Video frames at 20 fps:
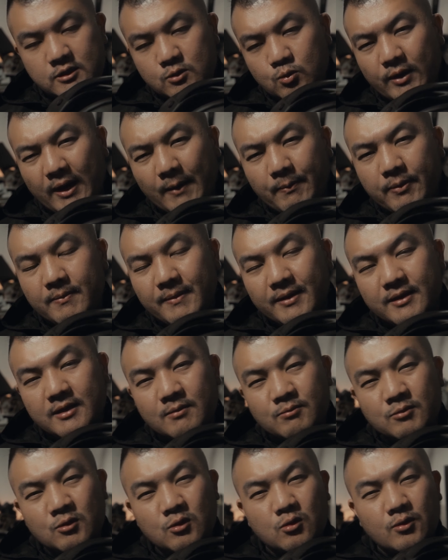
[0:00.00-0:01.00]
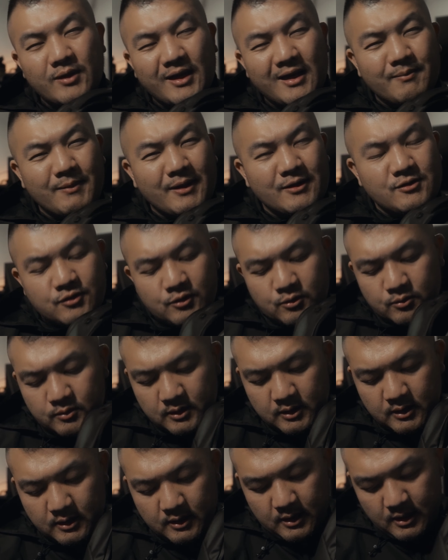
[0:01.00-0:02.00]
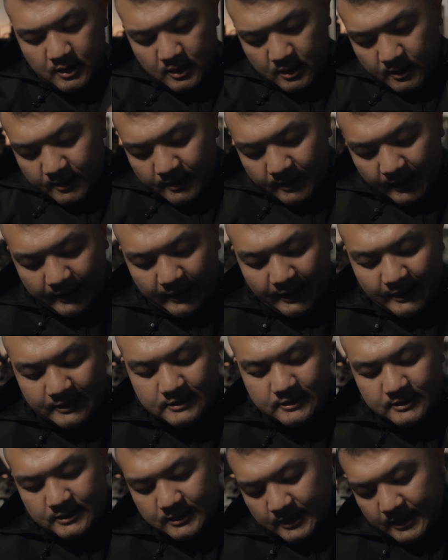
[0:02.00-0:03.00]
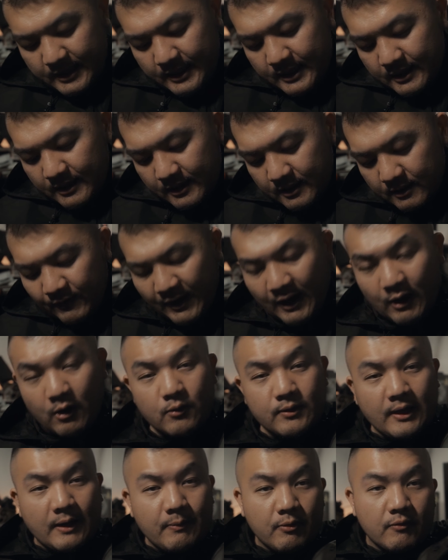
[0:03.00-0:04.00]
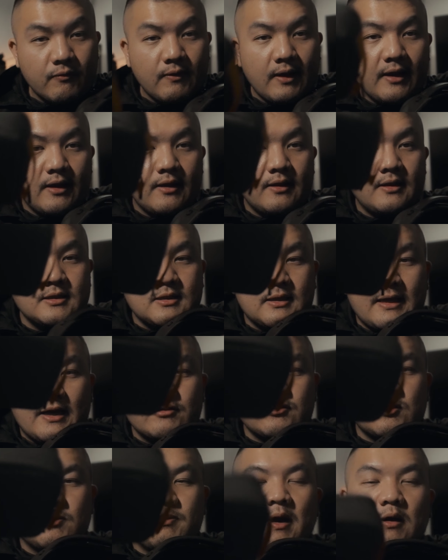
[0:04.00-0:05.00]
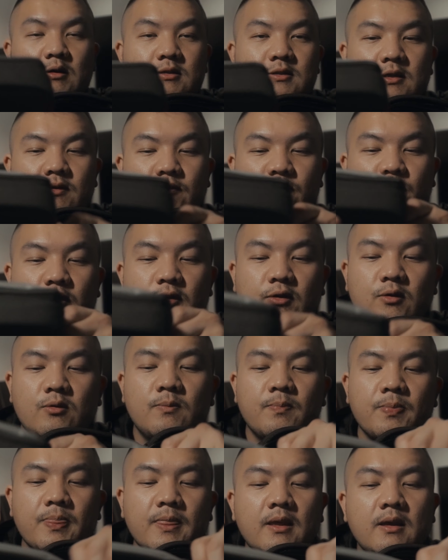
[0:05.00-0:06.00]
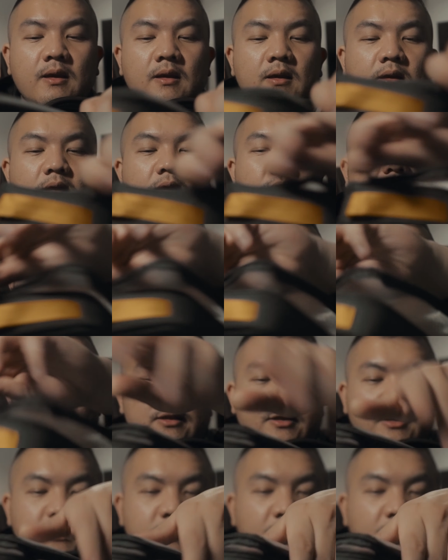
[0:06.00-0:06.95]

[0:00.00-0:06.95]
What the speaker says: is where I put my gimbal and my drone. And I actually love how they provided this extra pouch here for you. I just